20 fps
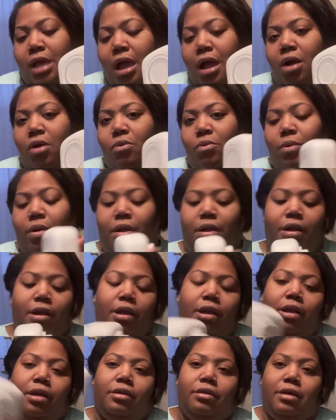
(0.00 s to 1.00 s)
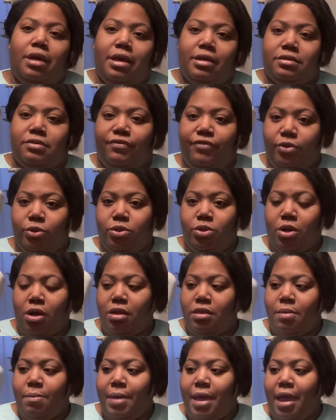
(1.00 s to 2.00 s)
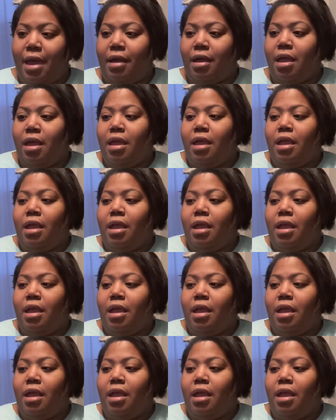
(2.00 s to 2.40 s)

outward. It has a filter on the back.